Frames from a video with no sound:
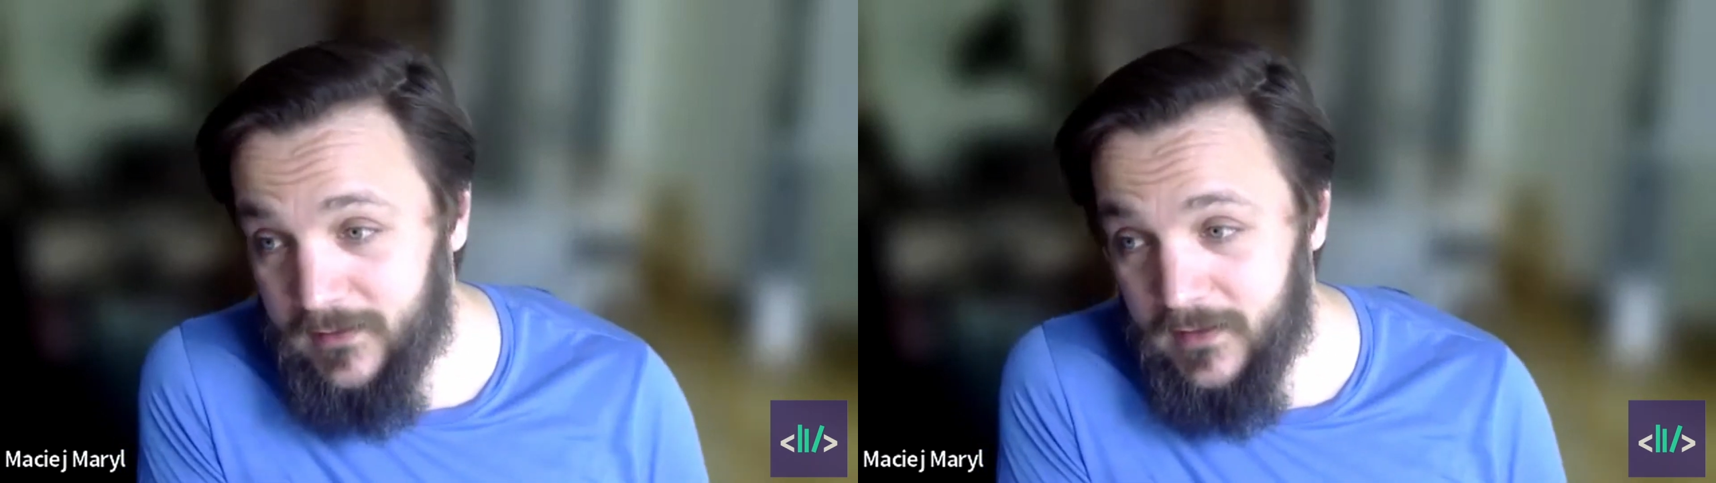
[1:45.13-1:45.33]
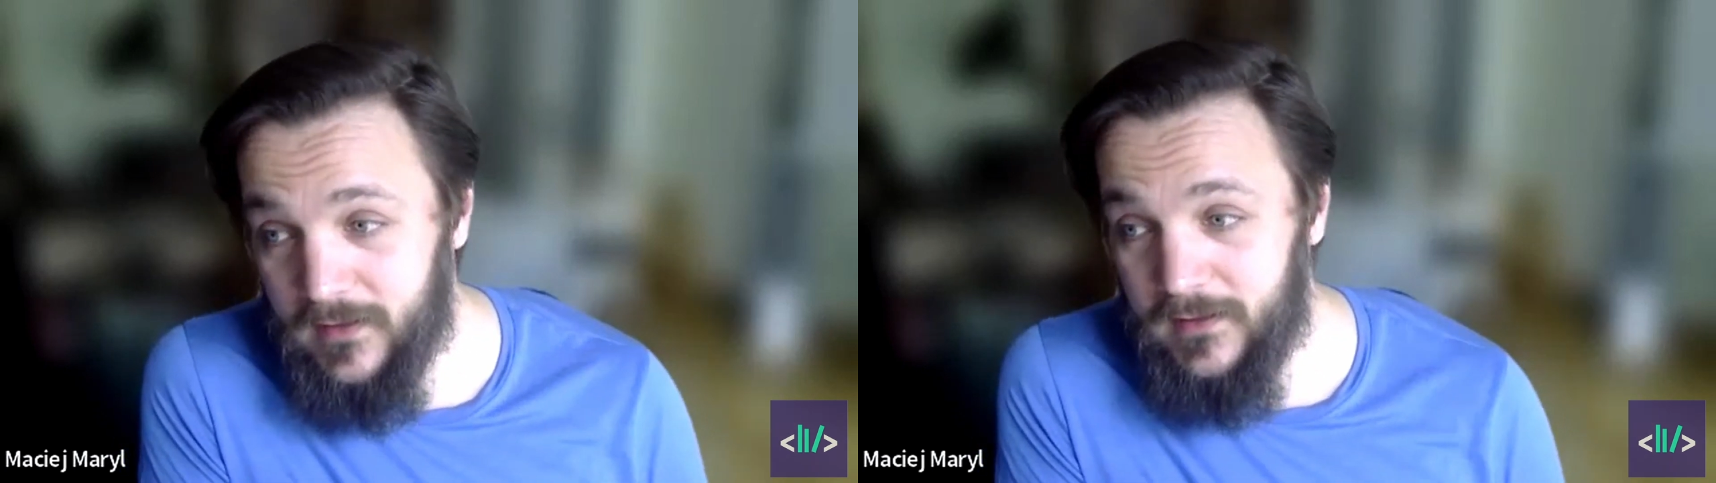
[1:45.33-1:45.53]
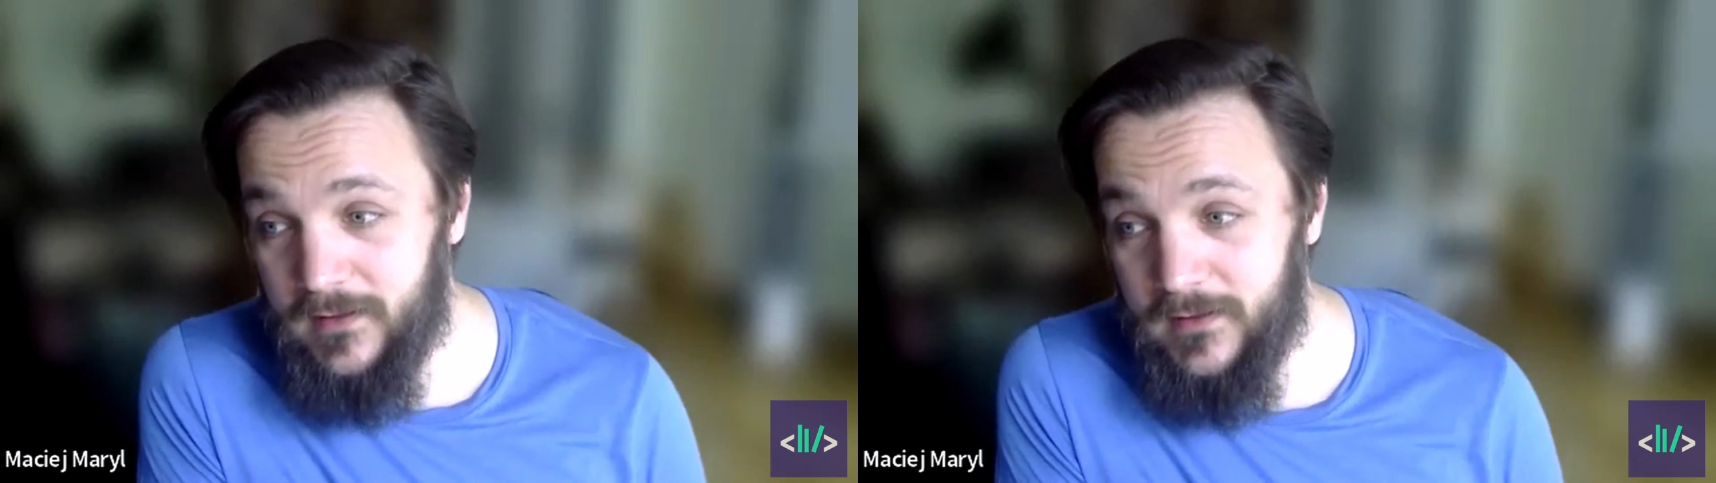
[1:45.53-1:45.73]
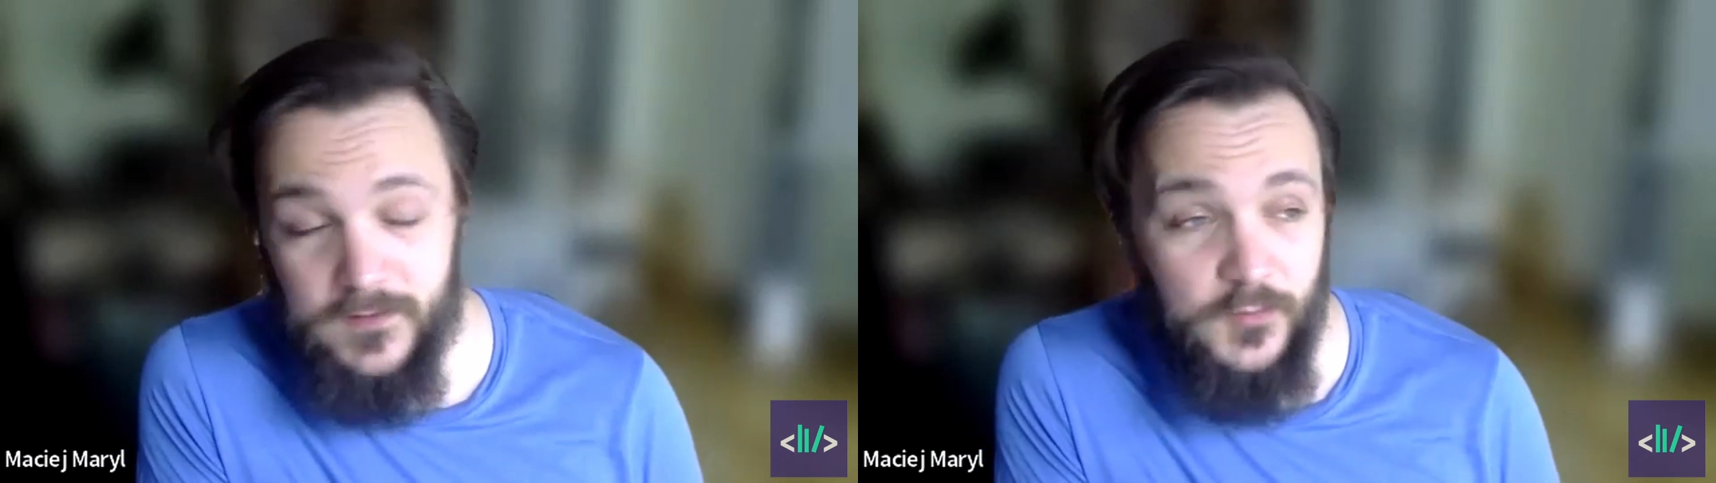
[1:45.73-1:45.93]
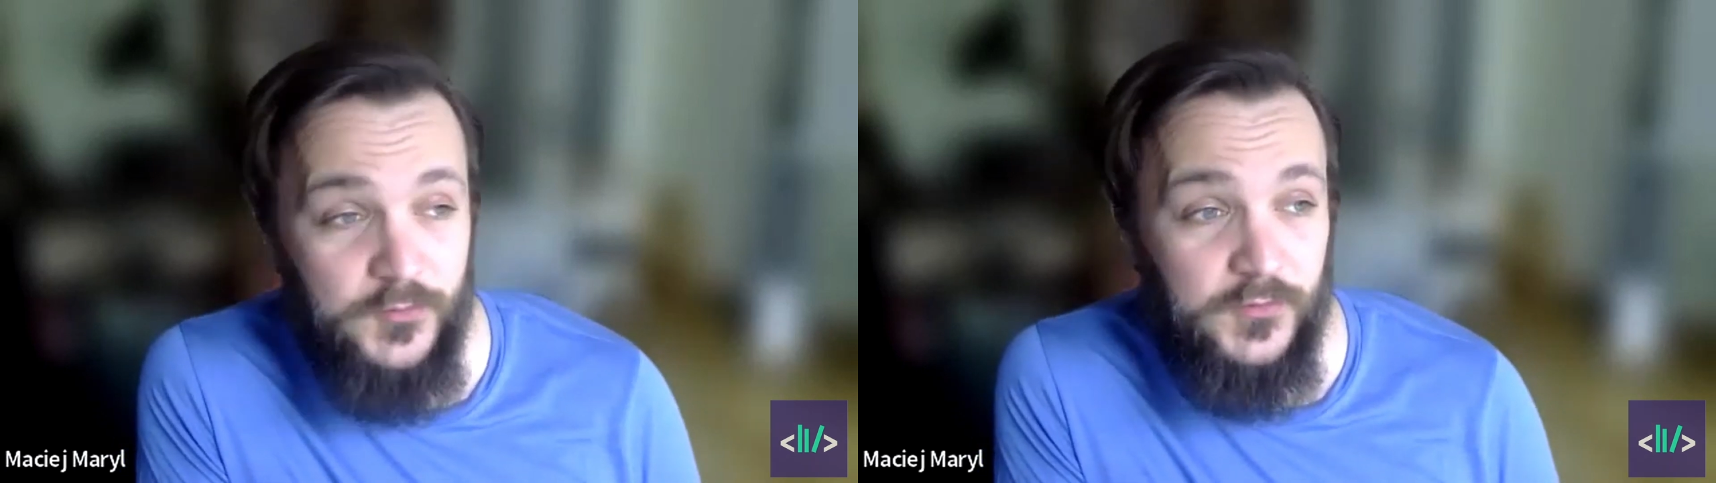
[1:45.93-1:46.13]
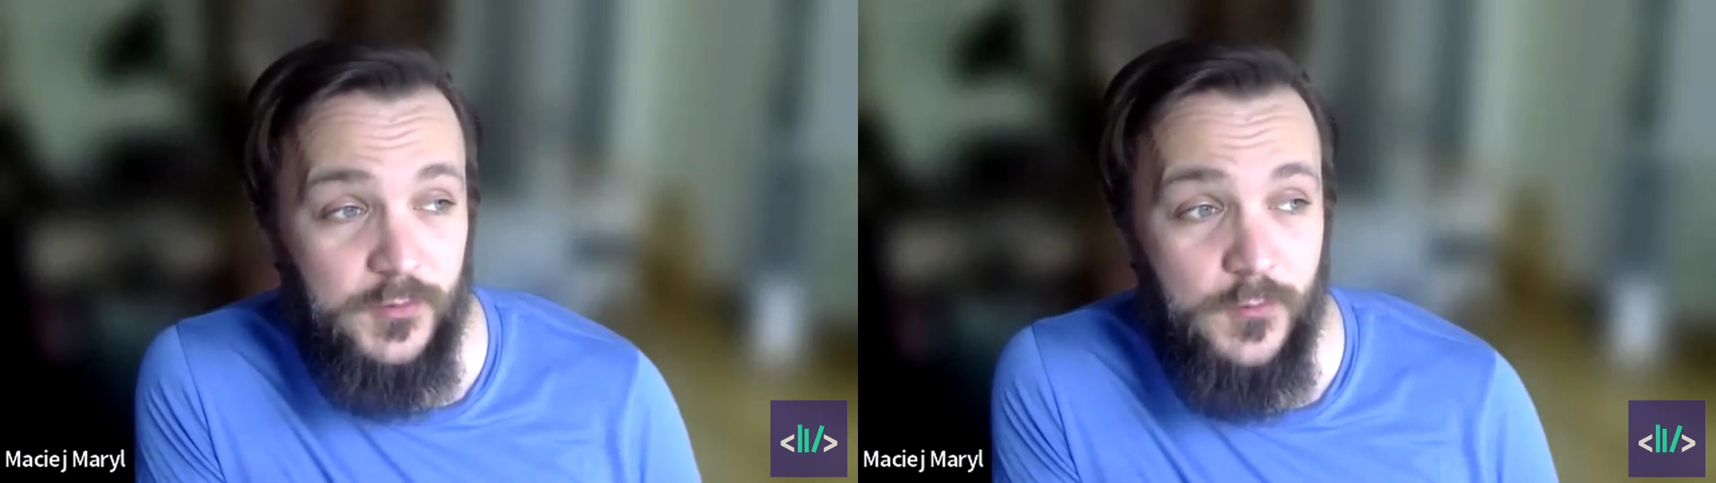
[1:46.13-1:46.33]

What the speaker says: also